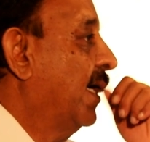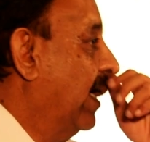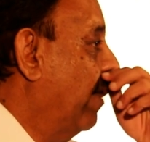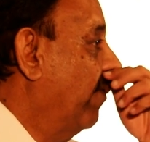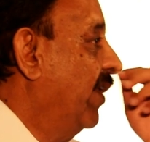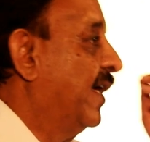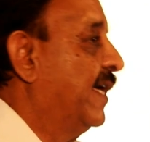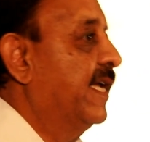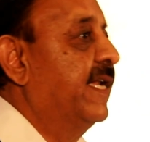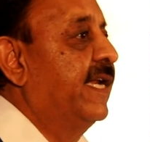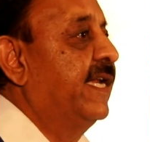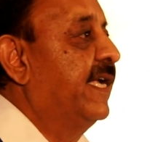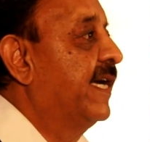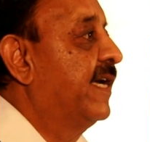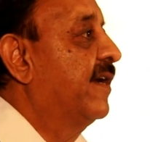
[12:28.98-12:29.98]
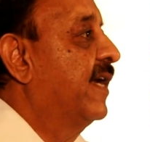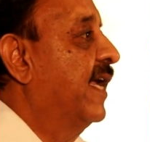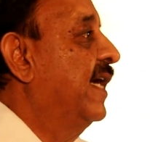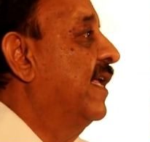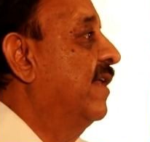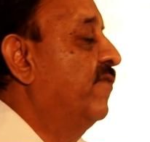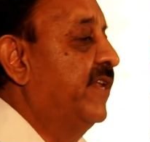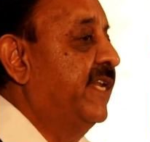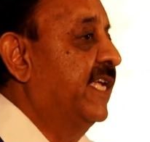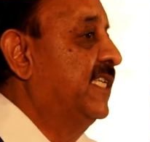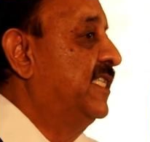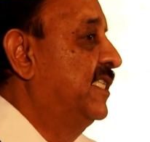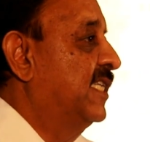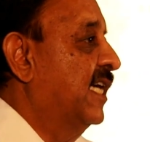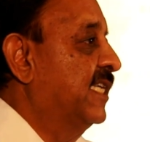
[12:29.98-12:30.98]
awaken and get right and we
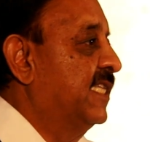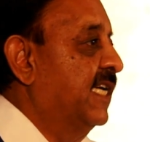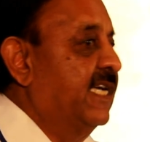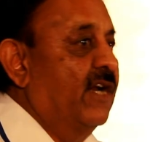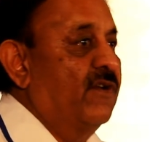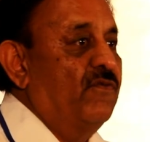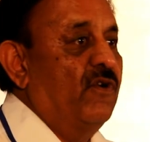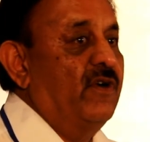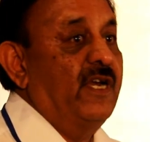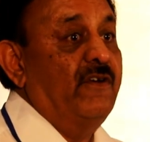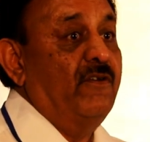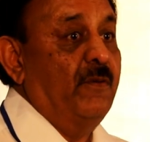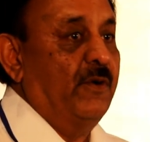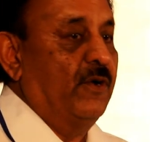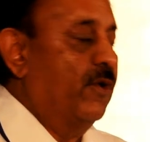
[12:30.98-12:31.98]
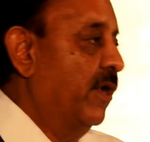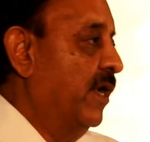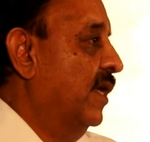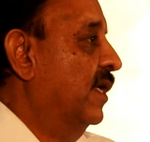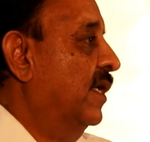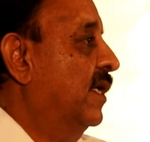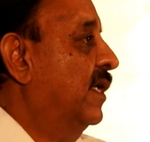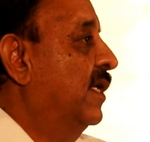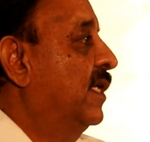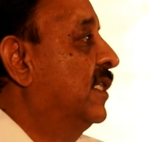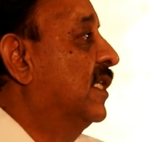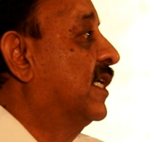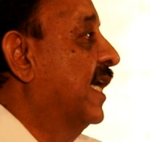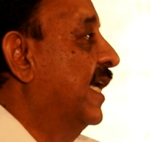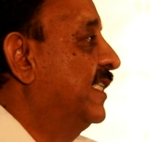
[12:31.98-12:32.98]
recharge the groundwater, it will be good.
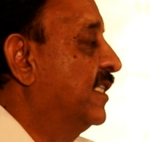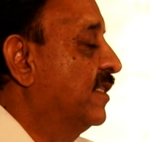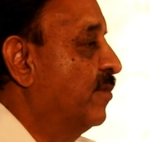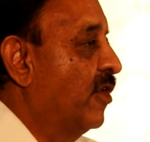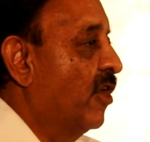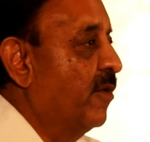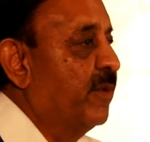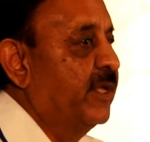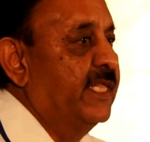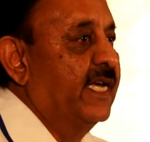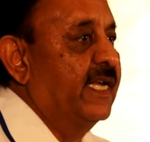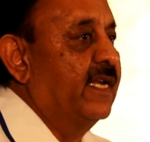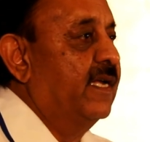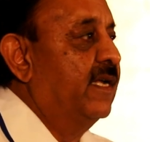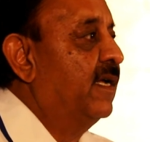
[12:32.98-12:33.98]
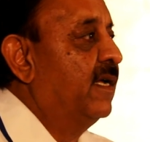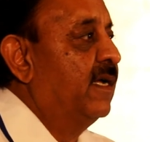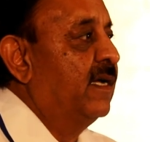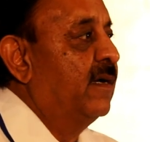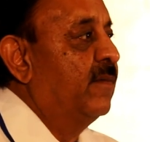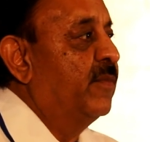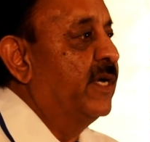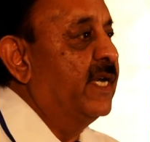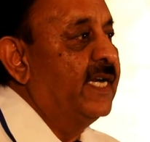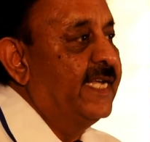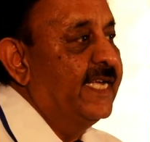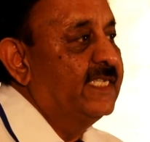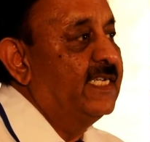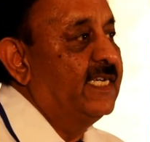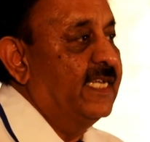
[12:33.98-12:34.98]
The crisis may not be there. But in
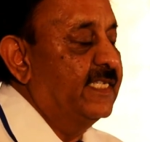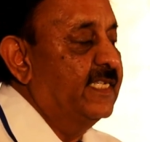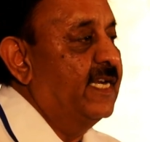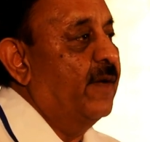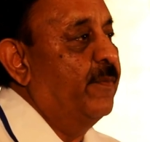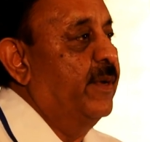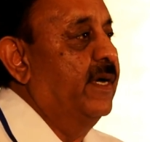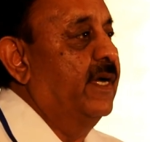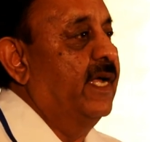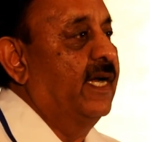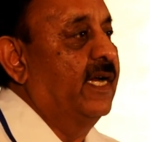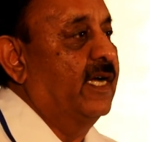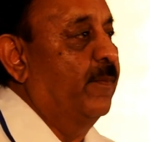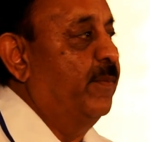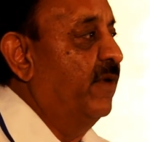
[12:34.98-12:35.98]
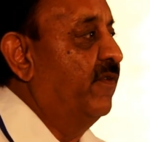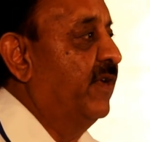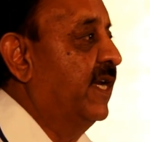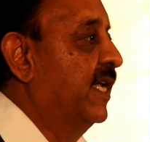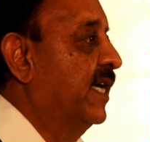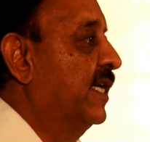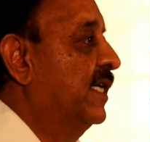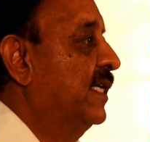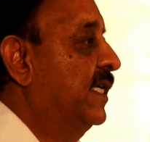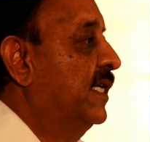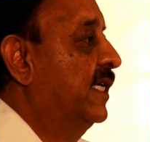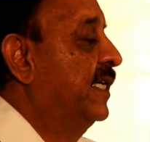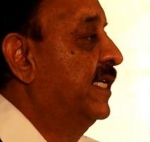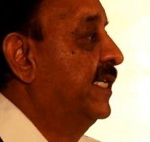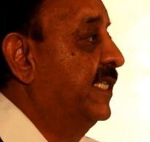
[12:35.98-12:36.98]
case it doesn't happen, and Kapil
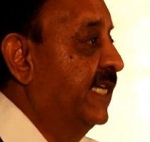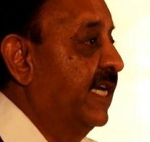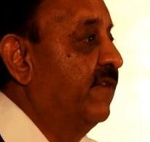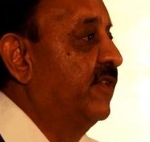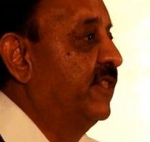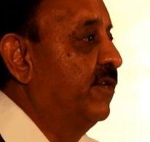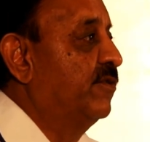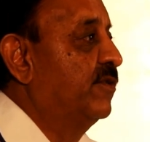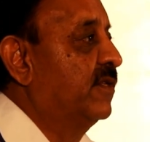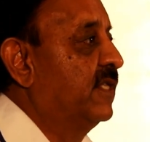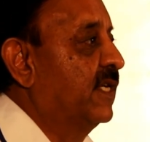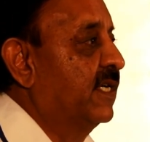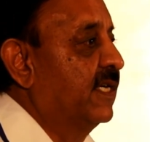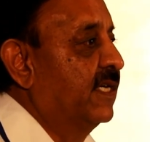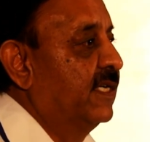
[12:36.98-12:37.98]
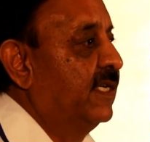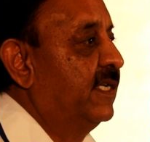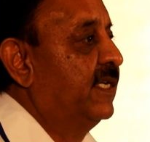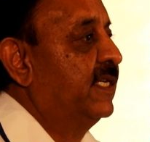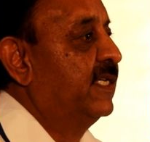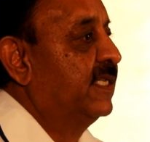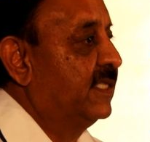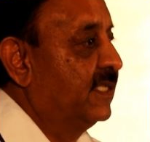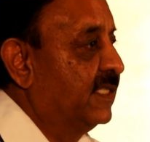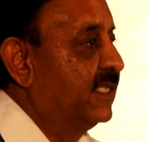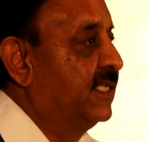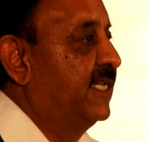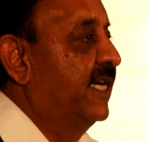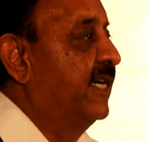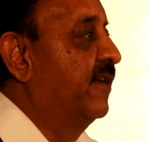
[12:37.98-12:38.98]
will share with you the
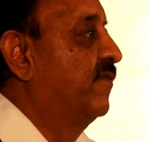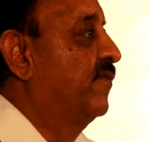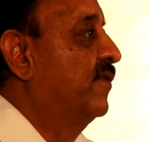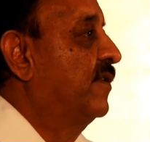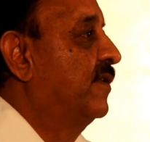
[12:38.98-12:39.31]
state of